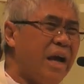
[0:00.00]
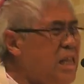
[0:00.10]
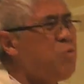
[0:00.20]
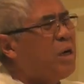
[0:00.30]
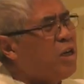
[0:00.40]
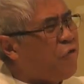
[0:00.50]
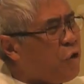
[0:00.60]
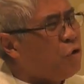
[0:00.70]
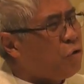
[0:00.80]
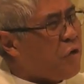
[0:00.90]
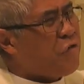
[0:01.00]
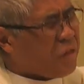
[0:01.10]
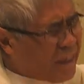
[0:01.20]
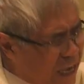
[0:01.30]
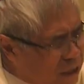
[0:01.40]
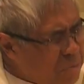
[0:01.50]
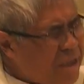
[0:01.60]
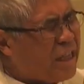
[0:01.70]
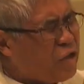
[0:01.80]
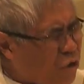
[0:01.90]
Any one of you, if you tell
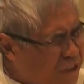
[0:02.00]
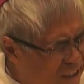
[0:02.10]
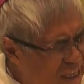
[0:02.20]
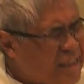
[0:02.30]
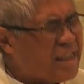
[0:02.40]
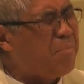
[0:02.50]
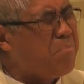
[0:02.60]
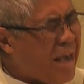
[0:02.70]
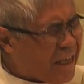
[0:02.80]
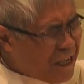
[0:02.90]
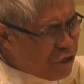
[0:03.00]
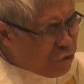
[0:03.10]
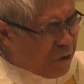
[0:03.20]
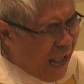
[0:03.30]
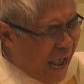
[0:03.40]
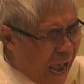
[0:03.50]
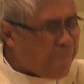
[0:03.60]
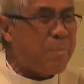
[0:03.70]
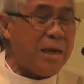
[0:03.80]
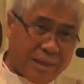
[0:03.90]
me that your sins are making you
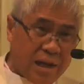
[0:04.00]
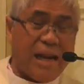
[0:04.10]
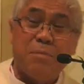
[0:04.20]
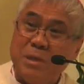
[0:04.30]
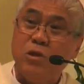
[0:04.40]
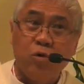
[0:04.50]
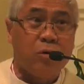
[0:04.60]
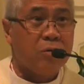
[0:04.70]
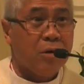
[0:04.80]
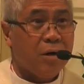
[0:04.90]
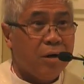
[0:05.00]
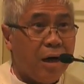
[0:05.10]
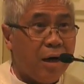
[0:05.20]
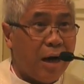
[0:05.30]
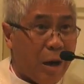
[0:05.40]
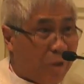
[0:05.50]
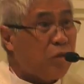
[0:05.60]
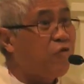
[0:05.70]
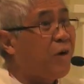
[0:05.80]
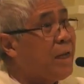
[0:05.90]
happy, let me know. I
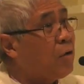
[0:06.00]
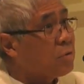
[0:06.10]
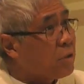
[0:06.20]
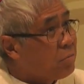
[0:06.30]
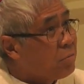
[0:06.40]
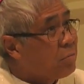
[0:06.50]
want to find out.